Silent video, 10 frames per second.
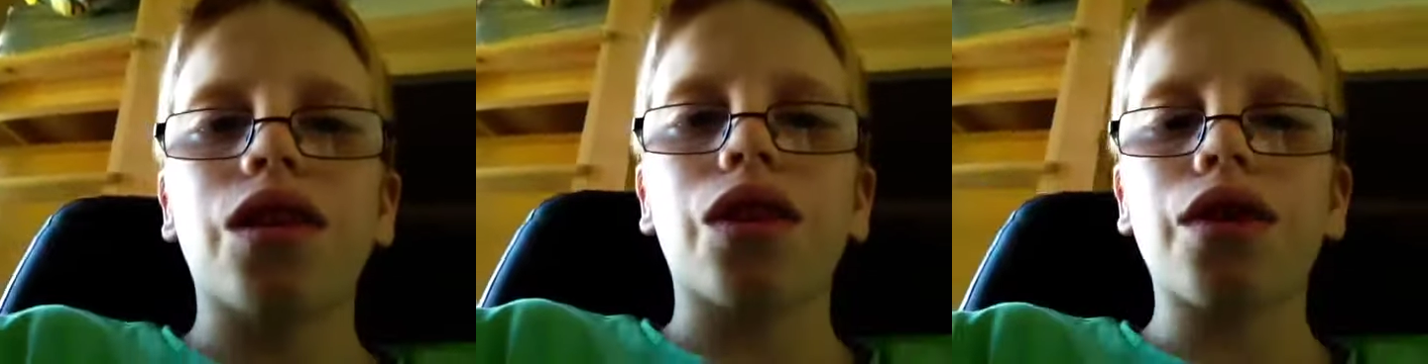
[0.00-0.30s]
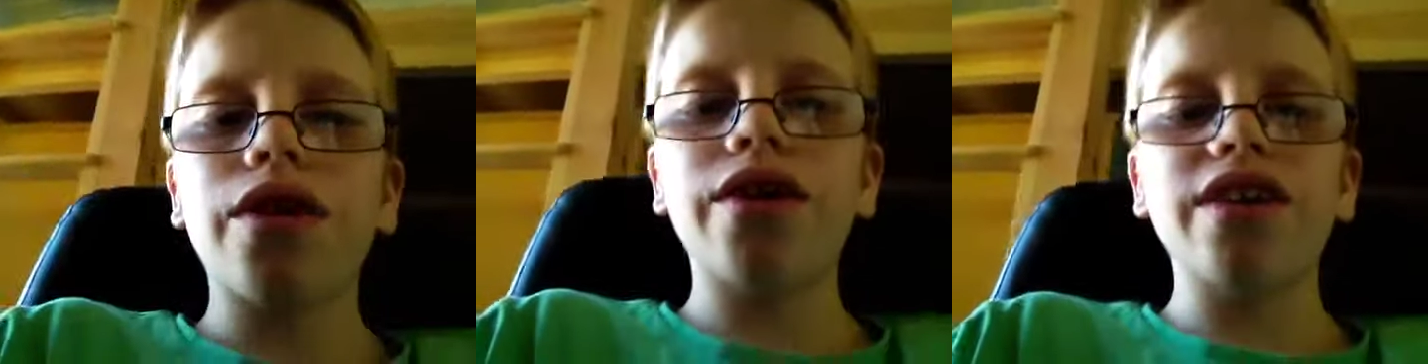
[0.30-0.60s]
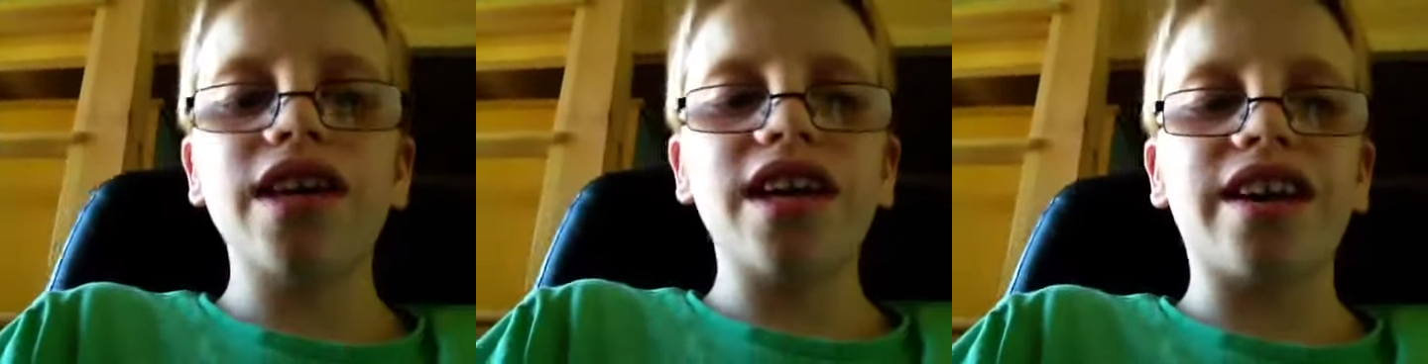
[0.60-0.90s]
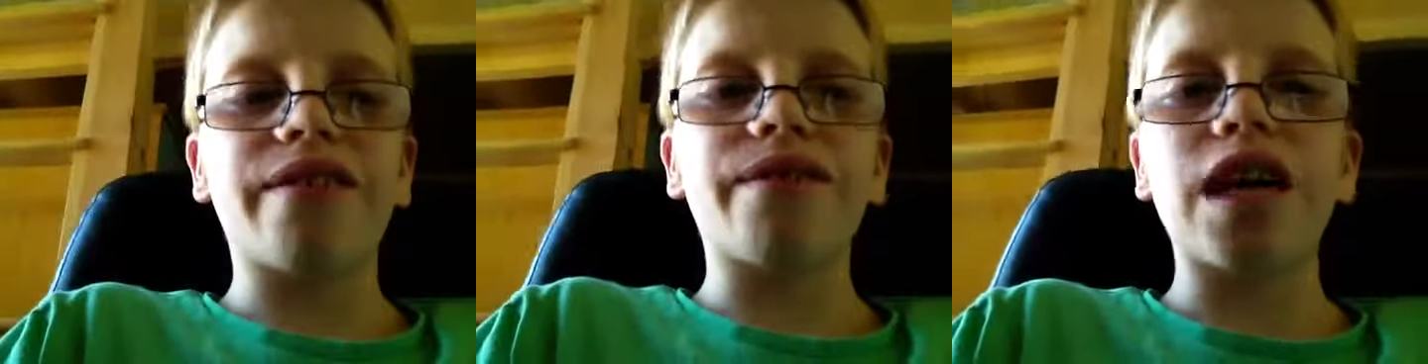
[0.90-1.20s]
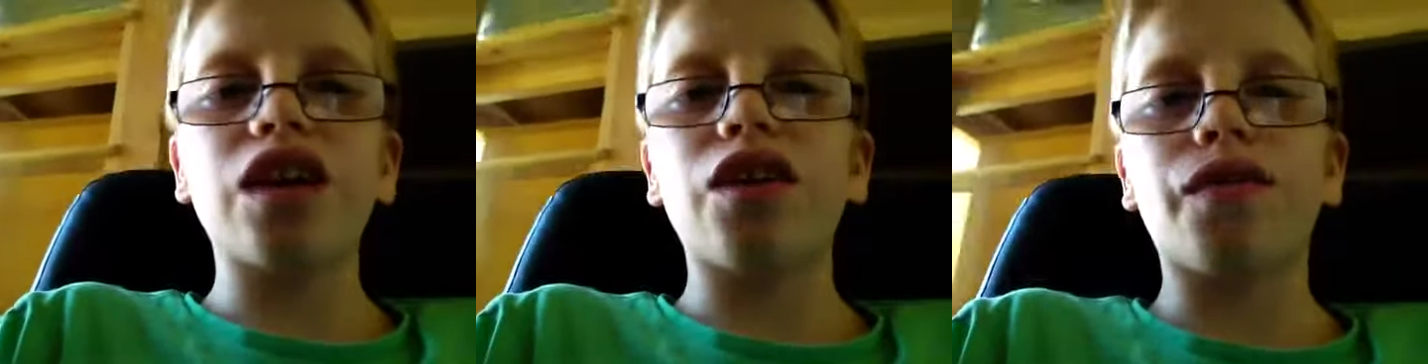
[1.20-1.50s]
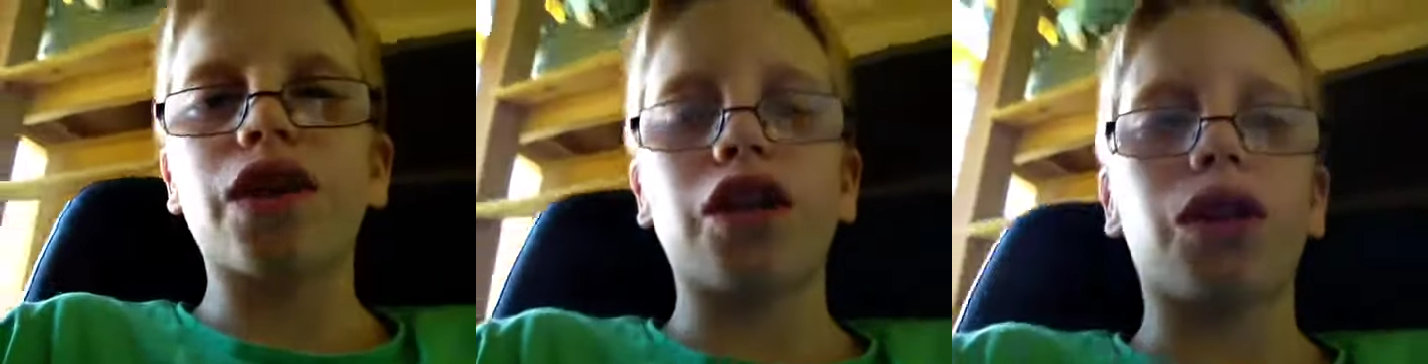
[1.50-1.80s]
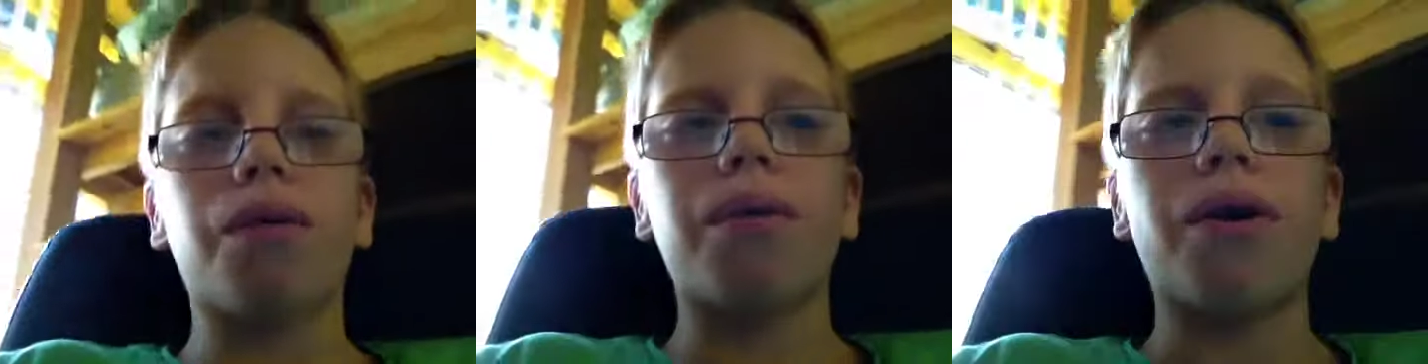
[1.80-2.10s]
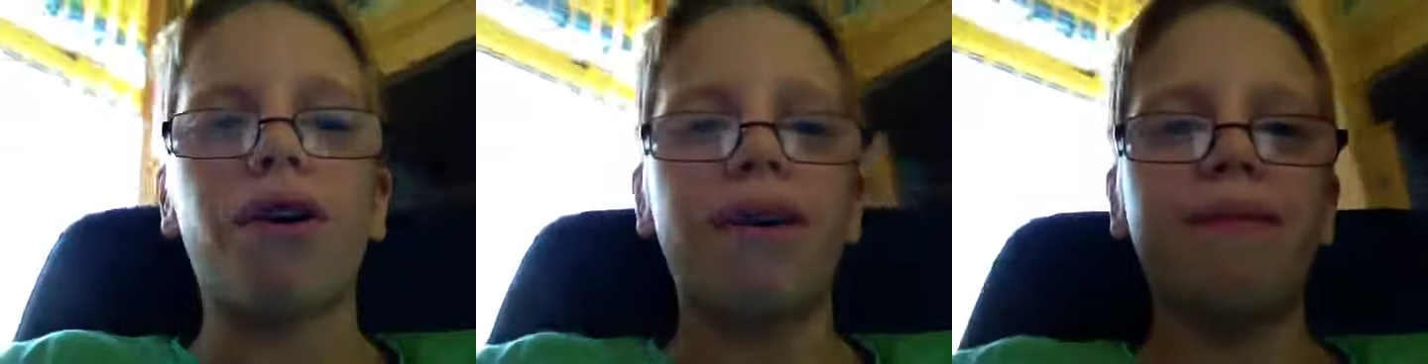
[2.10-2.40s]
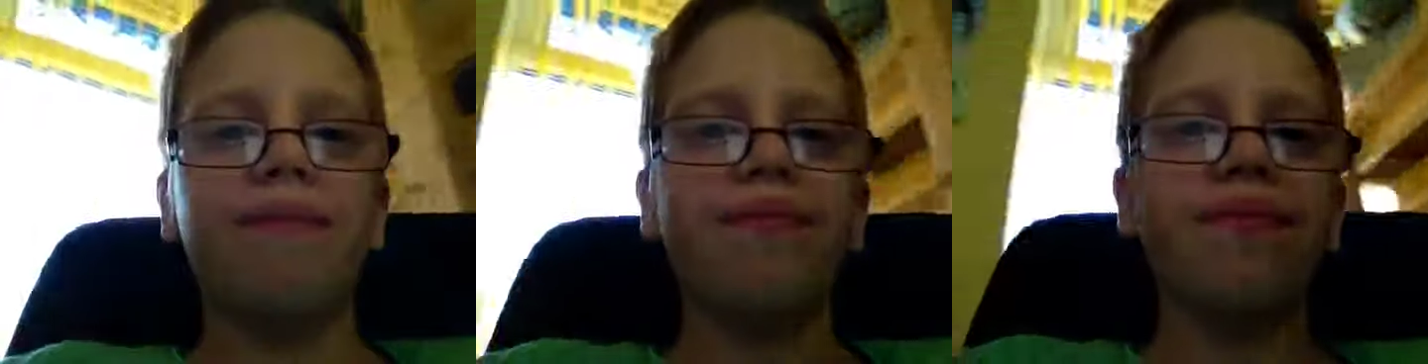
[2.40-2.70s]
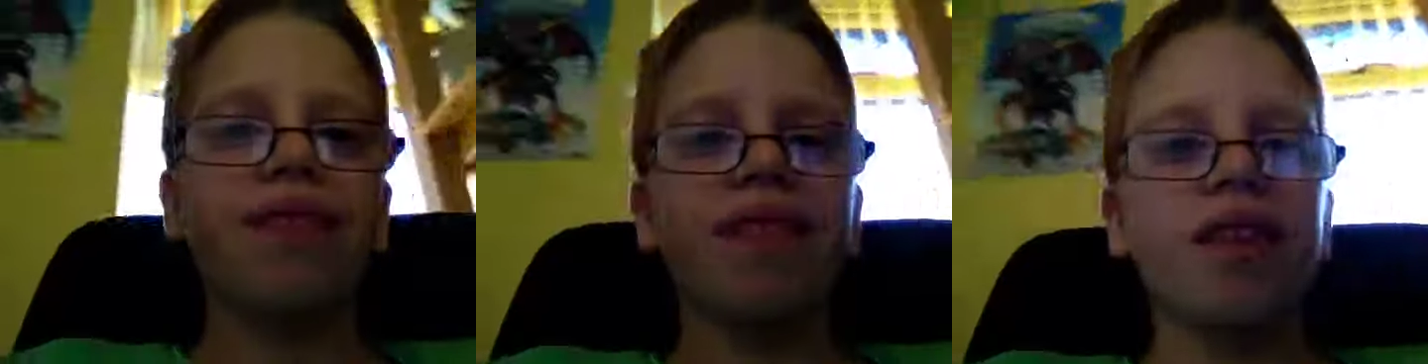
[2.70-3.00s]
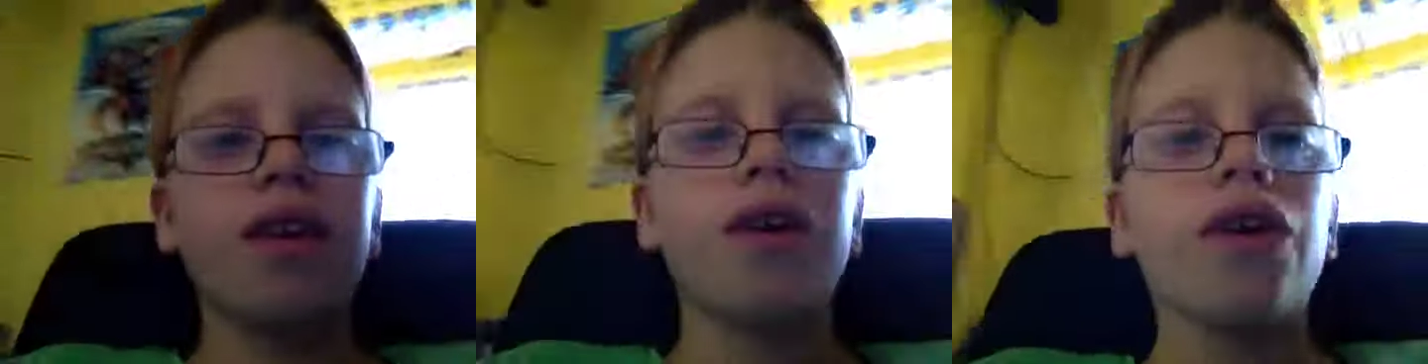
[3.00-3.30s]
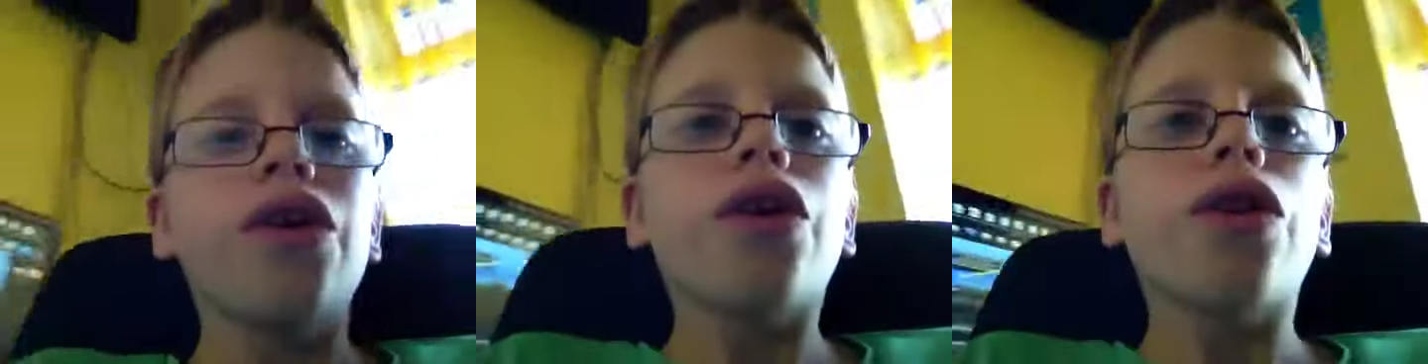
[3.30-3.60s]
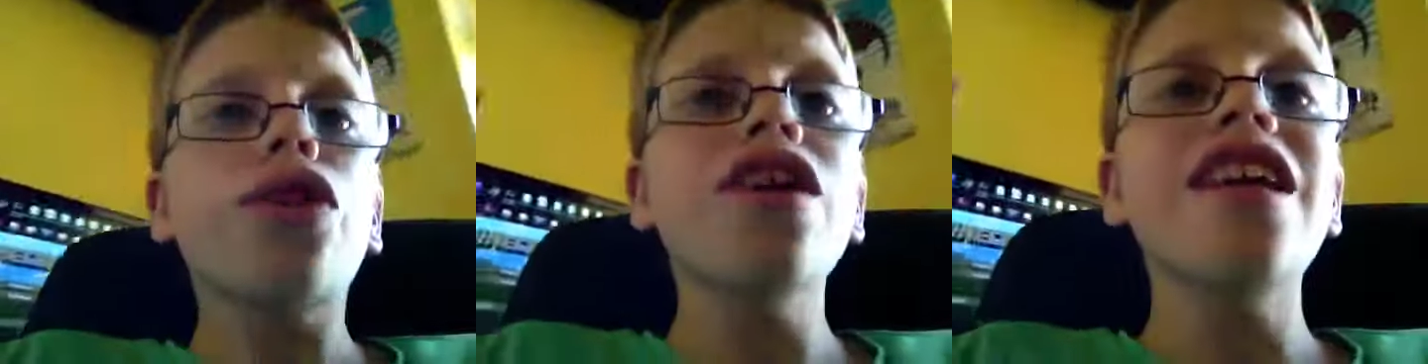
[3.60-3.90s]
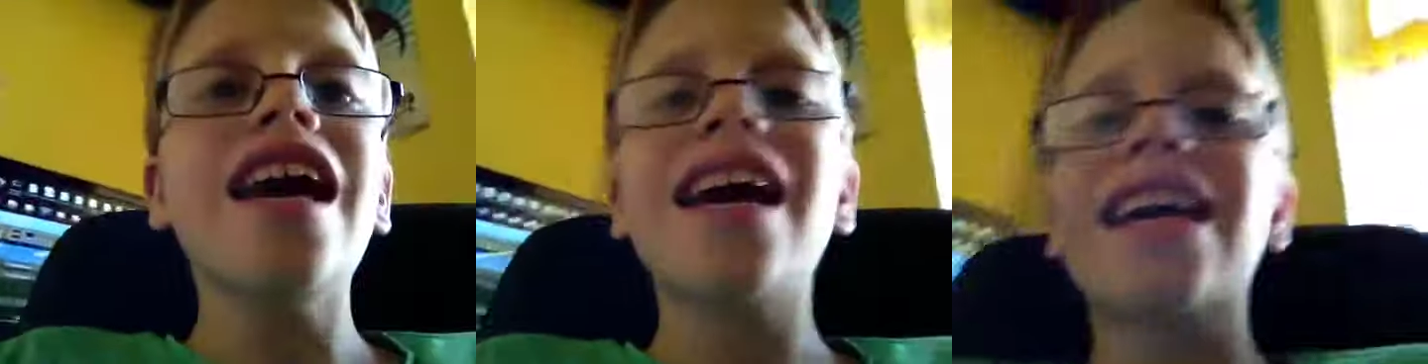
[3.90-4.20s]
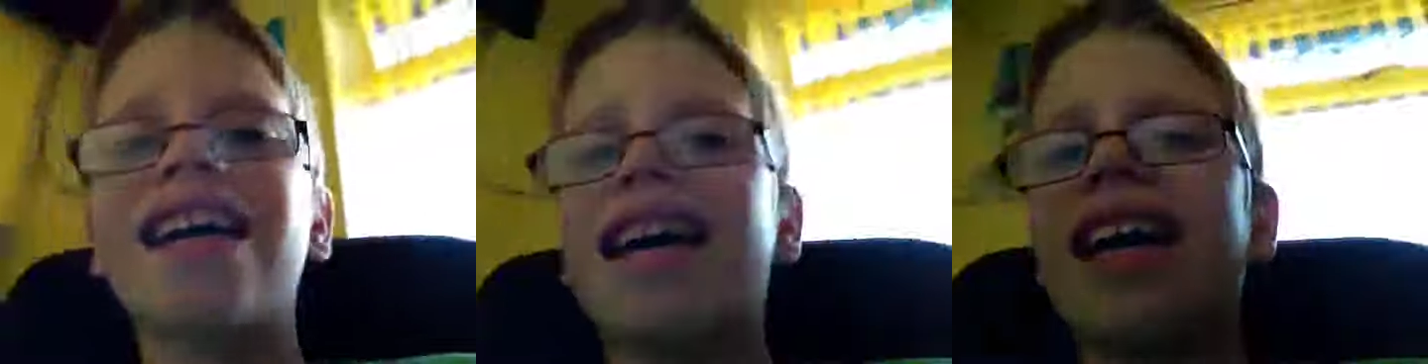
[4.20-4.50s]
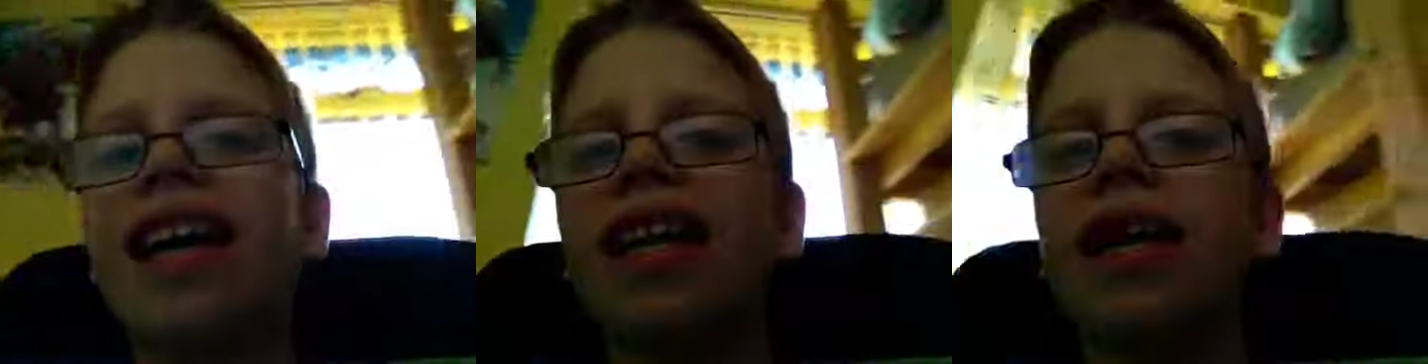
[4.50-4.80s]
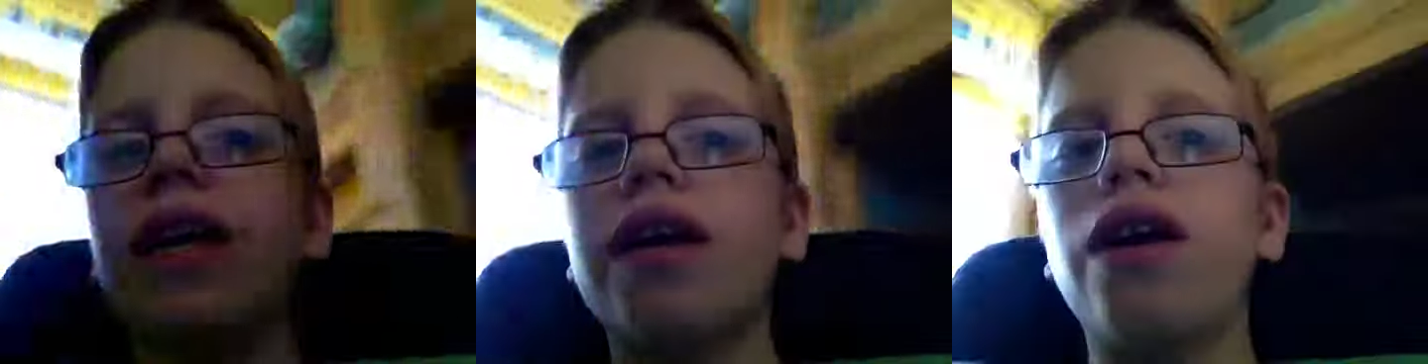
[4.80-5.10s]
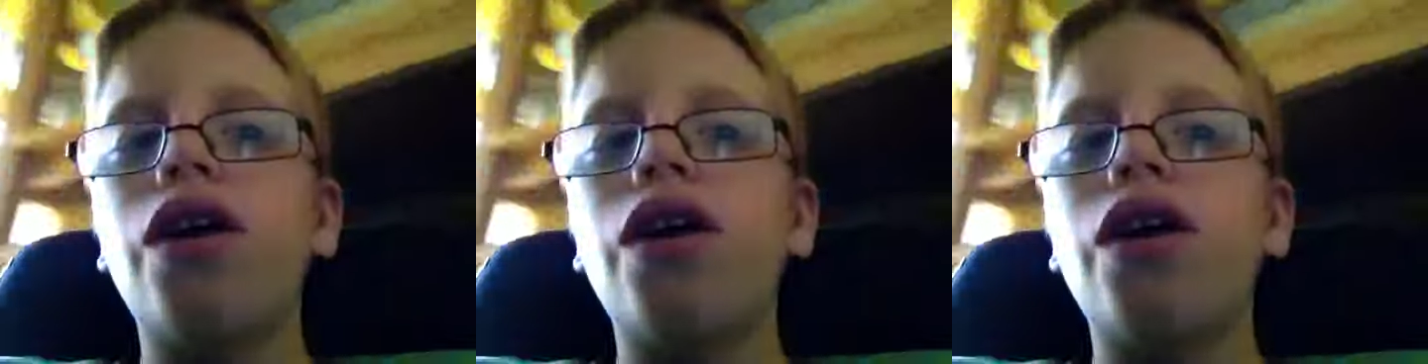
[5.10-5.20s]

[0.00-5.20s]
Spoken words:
So, yeah, thank you for your support. So, yeah, guys.